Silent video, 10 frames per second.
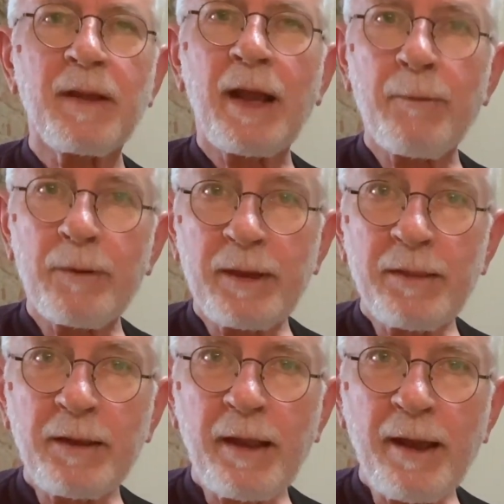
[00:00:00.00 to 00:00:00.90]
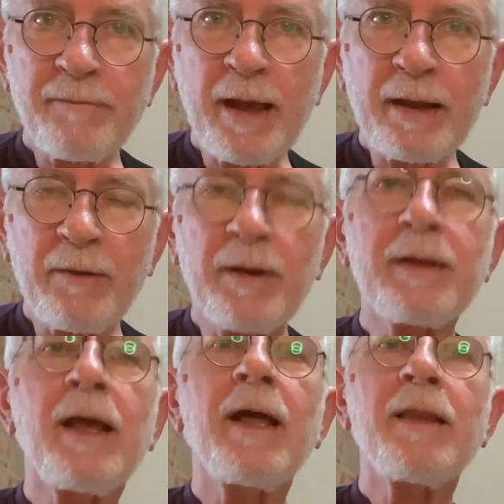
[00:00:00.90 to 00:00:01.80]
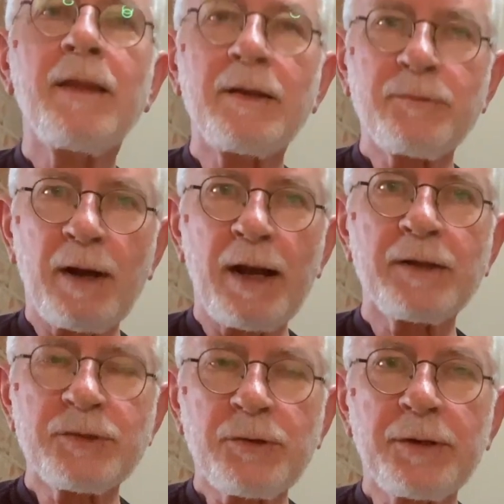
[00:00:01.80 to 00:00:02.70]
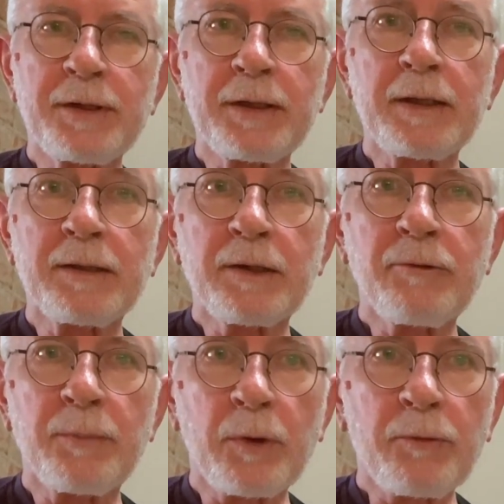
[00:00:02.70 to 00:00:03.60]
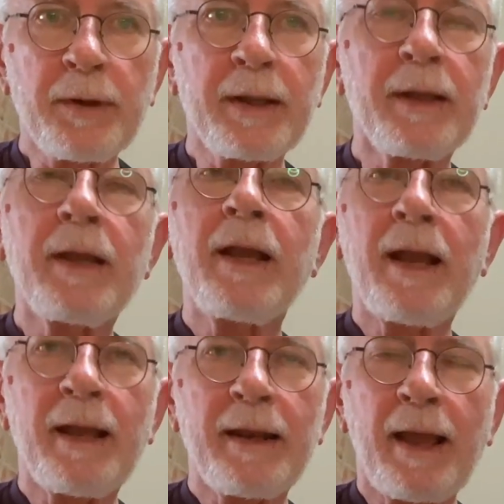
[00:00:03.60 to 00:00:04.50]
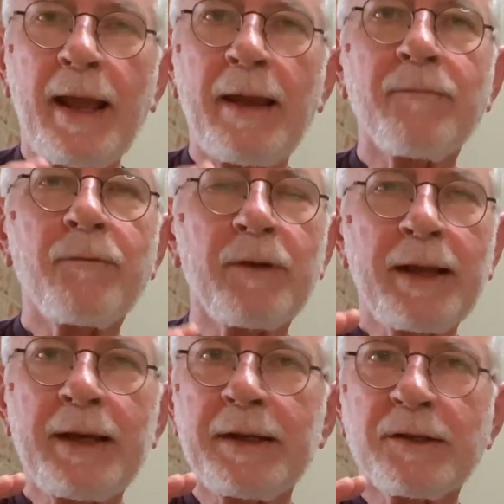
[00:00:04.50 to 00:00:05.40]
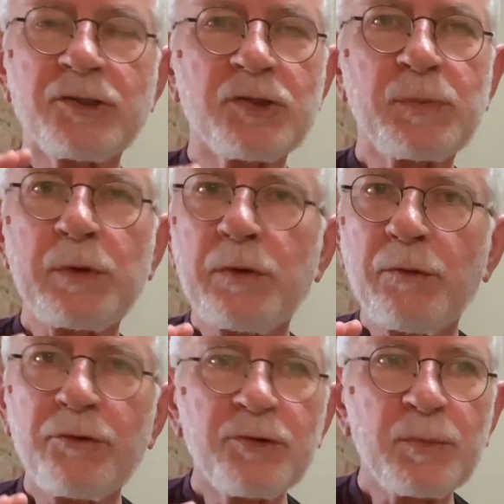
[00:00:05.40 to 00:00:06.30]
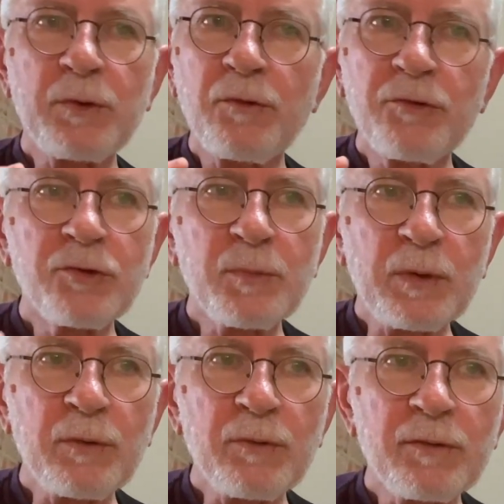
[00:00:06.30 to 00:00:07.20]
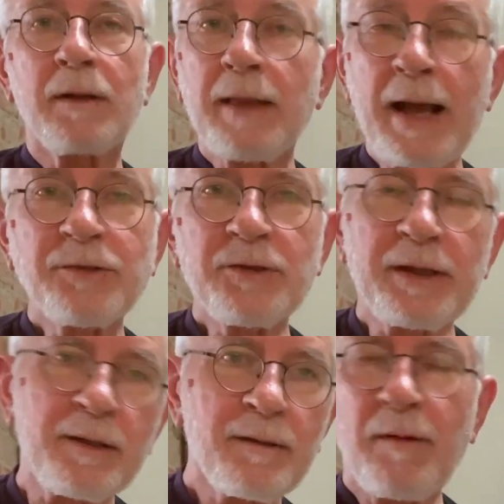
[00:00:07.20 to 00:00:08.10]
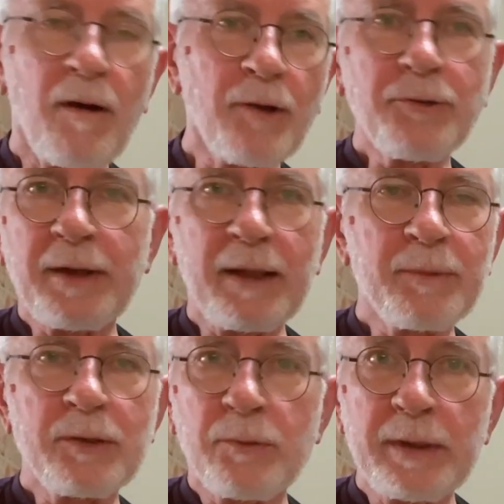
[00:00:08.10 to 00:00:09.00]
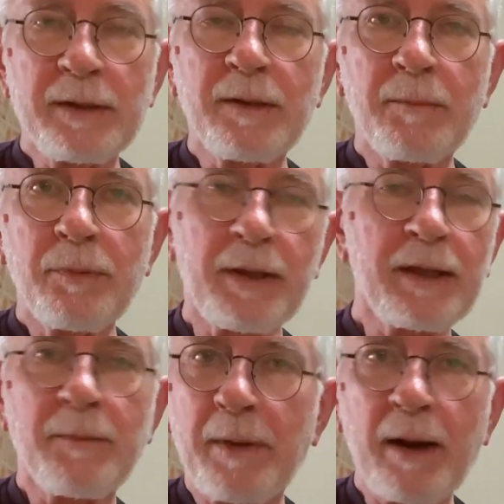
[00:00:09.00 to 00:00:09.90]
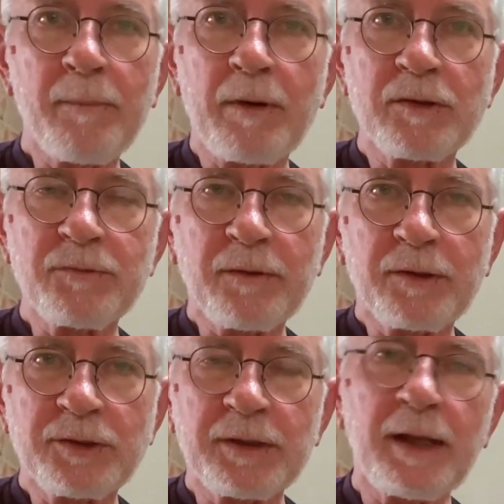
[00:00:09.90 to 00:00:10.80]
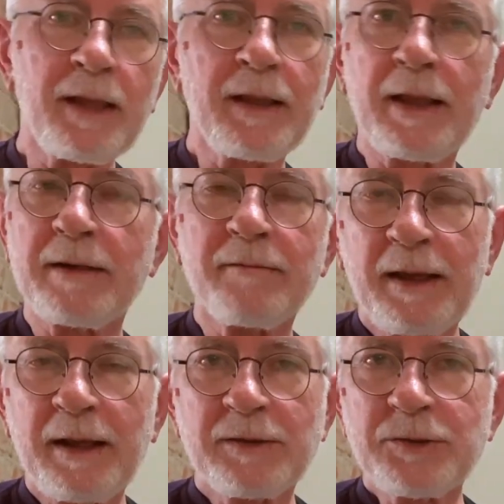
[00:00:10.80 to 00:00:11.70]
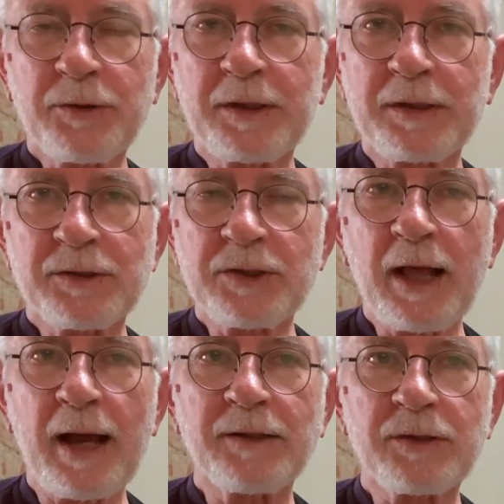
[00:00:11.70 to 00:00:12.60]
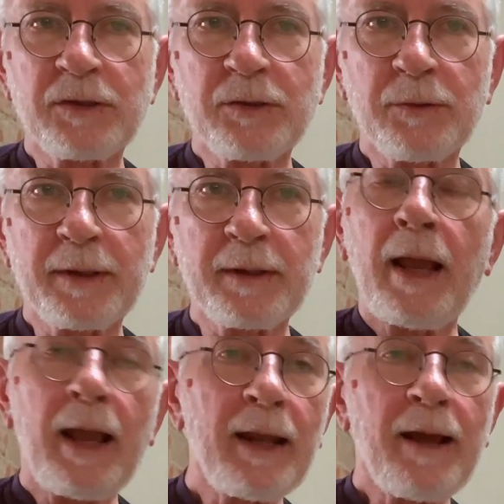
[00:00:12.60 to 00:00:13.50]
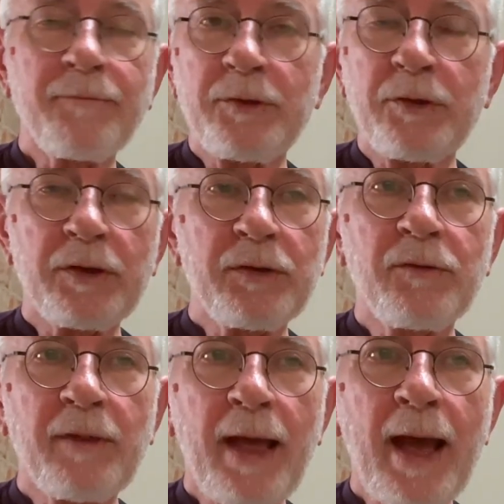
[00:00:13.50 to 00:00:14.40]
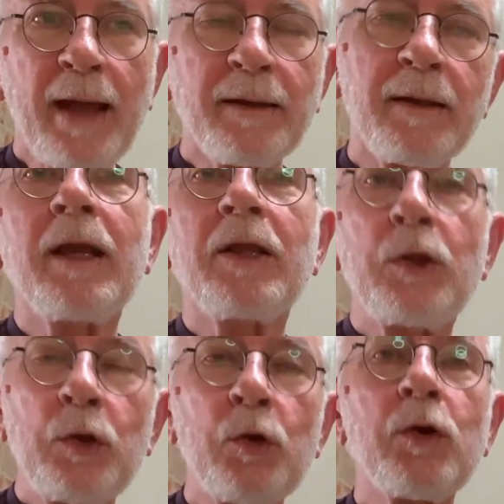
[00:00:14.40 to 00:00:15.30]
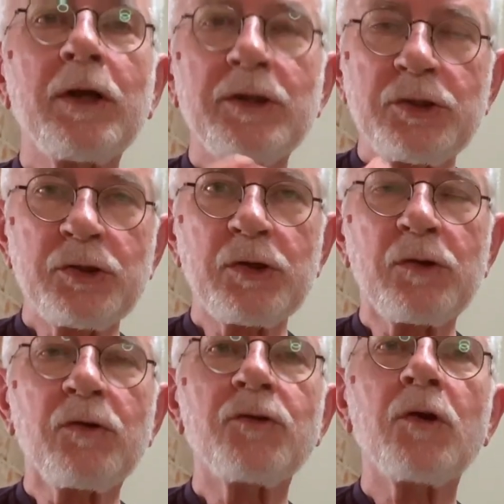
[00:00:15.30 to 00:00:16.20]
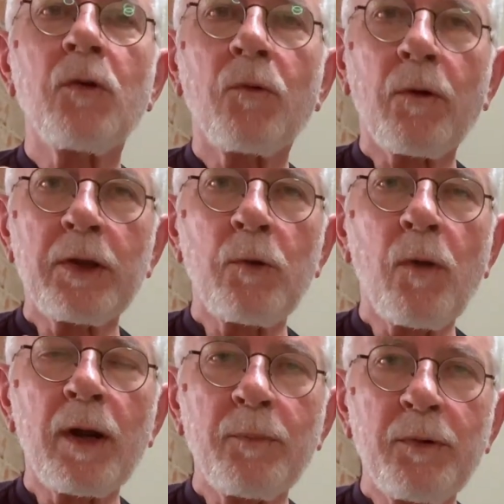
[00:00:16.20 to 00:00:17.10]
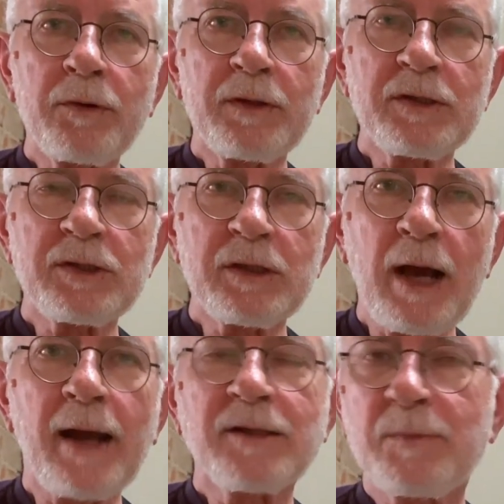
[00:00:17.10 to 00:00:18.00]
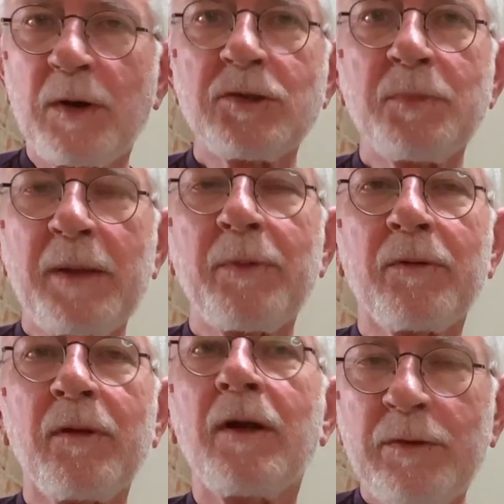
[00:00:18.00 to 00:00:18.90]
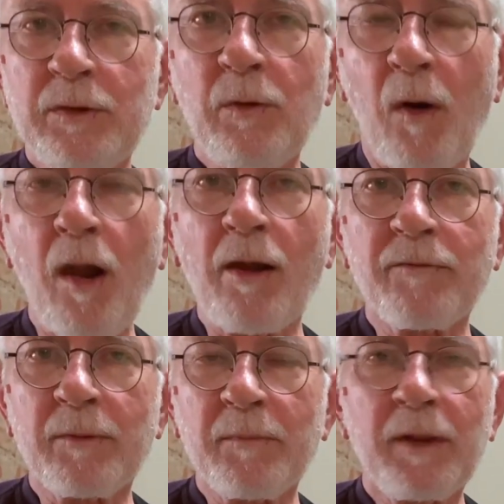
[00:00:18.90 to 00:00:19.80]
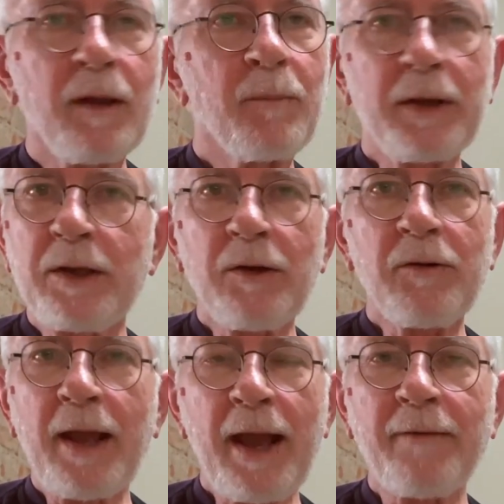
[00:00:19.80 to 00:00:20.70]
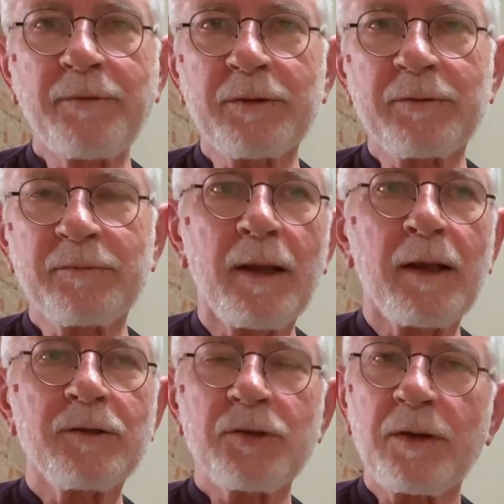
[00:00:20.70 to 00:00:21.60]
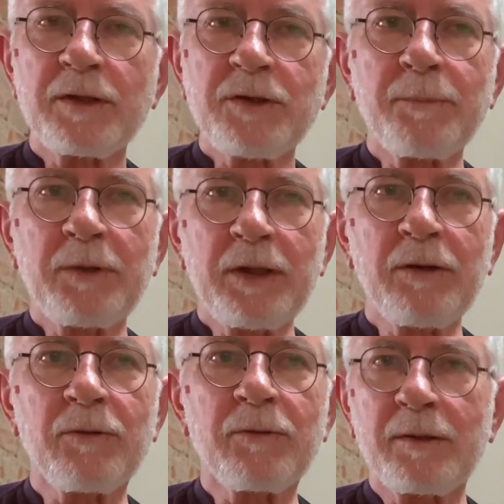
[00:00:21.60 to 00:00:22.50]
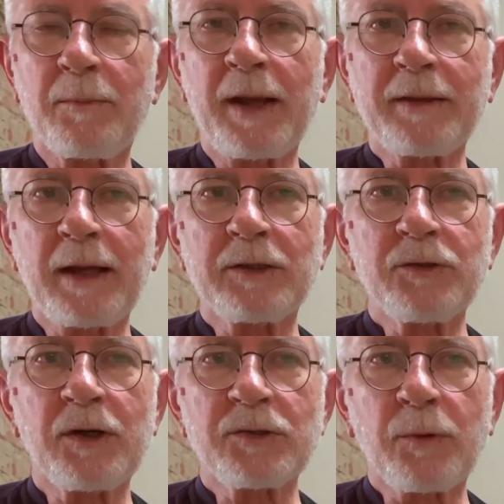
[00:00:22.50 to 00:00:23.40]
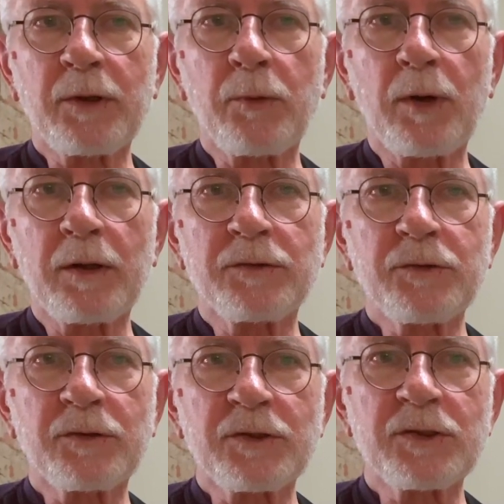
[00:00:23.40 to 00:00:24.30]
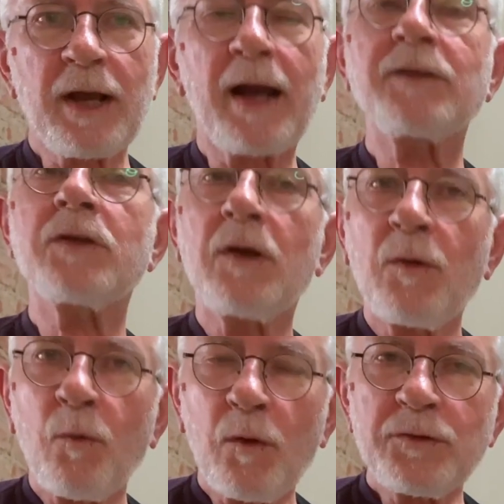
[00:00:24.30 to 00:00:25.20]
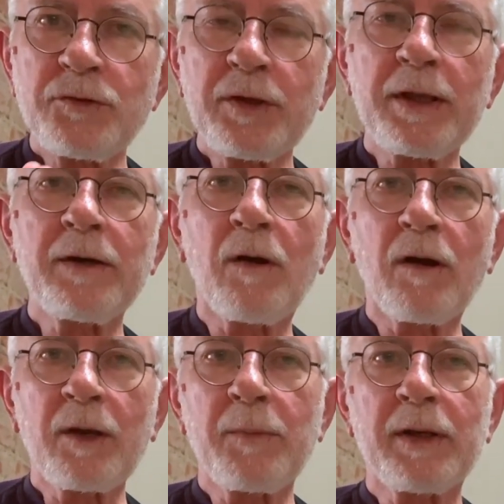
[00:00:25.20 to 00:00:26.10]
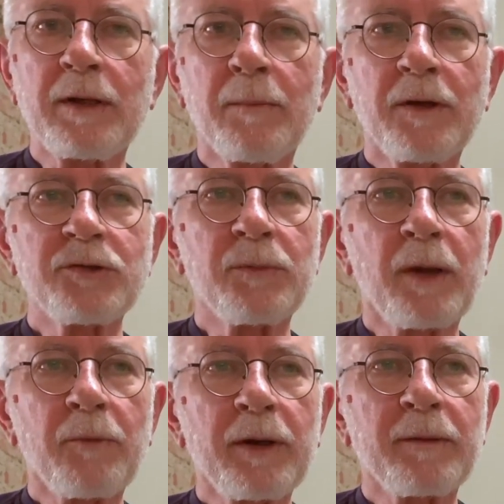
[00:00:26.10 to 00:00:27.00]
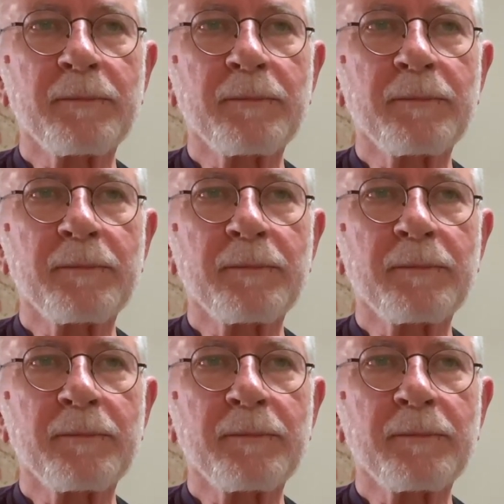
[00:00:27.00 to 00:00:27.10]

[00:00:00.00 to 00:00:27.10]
And when you think you have that going, then try inserting it into Cripple Creek and aim for getting it smooth, smooth, smooth. Lastly, alternate between playing the bare bones version and then inserting the slides into it. And after you can do that, you can choose where you want to put these slides. Most people do all of them, but you don't have to. So that's up to you to make that choice where you want to insert the slides once you get it all committed to muscle memory.